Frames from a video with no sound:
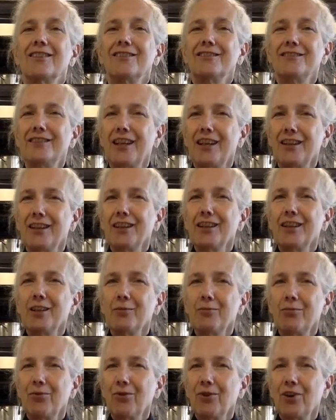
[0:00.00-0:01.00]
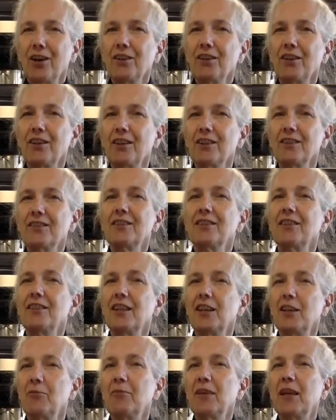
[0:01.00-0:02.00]
delicate product
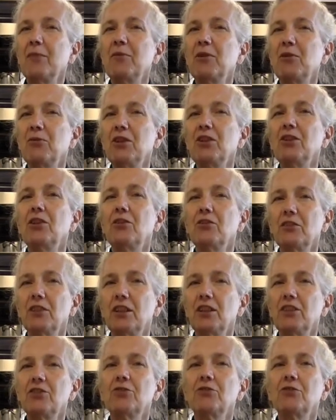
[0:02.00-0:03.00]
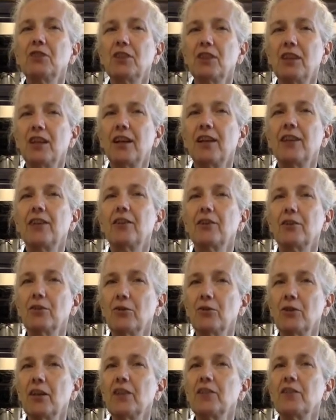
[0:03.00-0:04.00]
that maybe we don't need to rely on
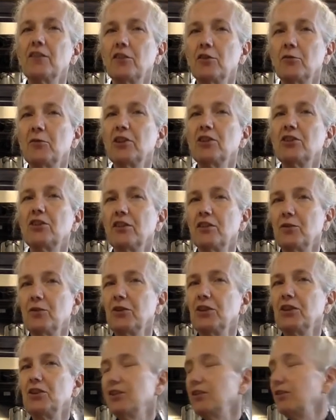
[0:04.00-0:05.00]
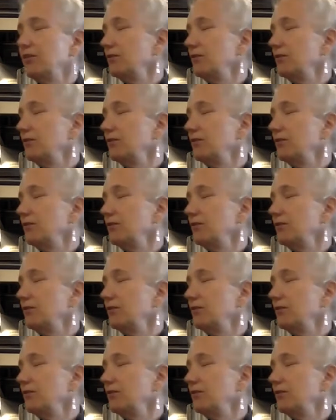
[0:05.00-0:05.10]
quite so much as we do.